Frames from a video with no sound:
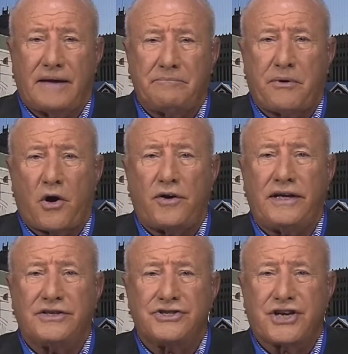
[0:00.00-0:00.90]

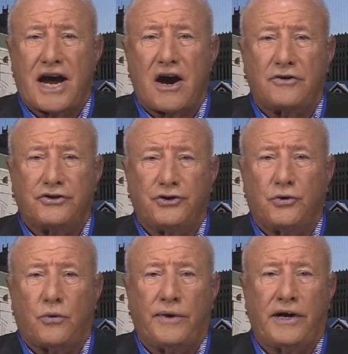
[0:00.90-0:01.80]
burning desire to do
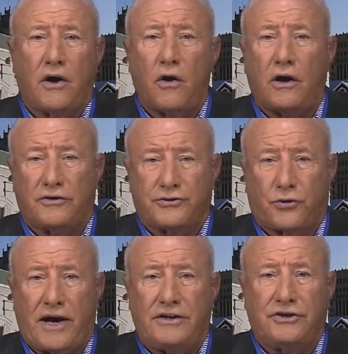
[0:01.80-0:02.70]
what we all are
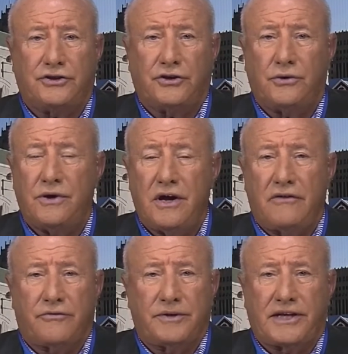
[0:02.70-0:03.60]
trained to do
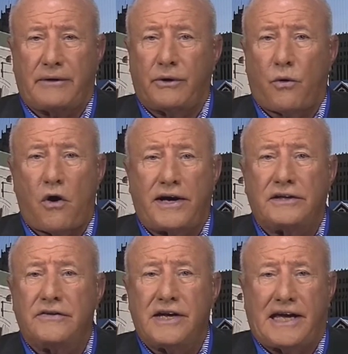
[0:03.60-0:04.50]
from the day we walk
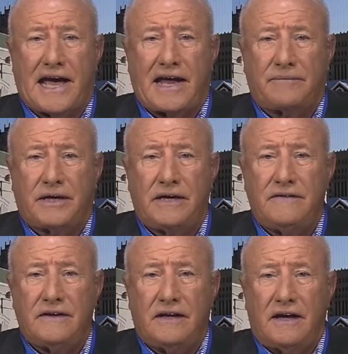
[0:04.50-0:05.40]
into the academy
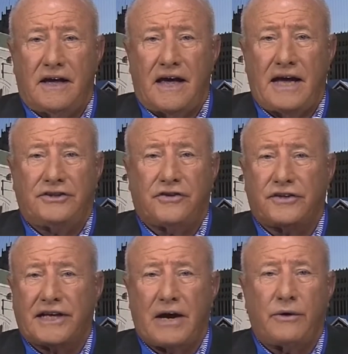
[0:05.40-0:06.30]
until
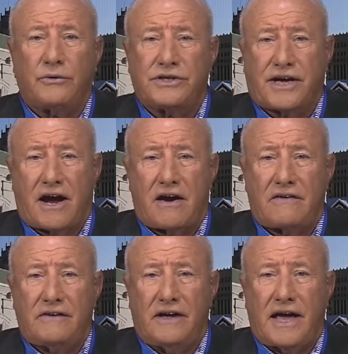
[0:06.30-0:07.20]
the day we
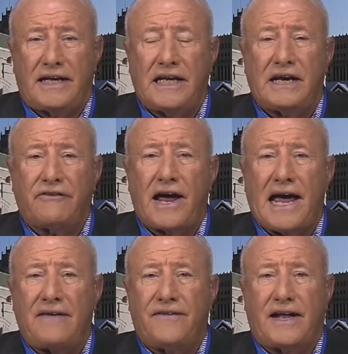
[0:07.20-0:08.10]
retire. And he never
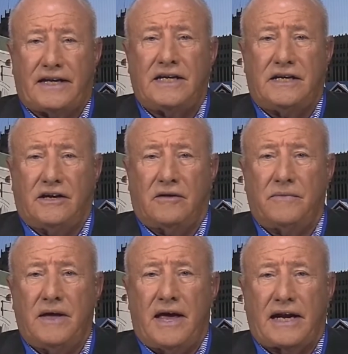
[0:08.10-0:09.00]
had that in him.
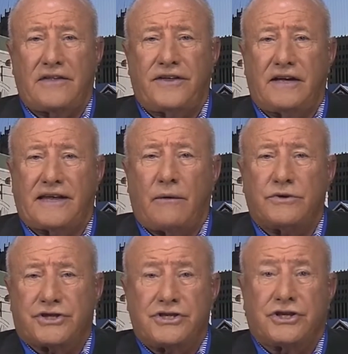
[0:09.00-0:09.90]
And I think that
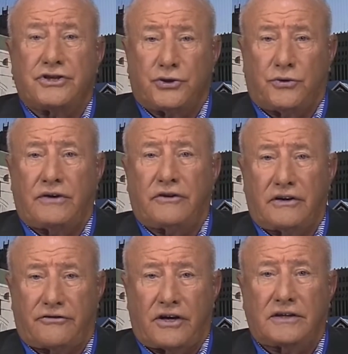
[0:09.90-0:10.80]
was his undoing,
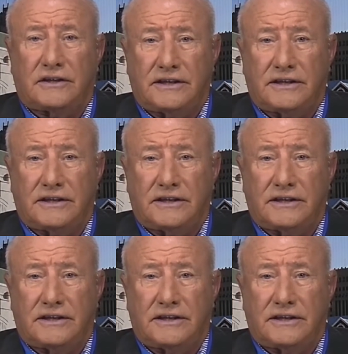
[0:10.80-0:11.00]
very frankly.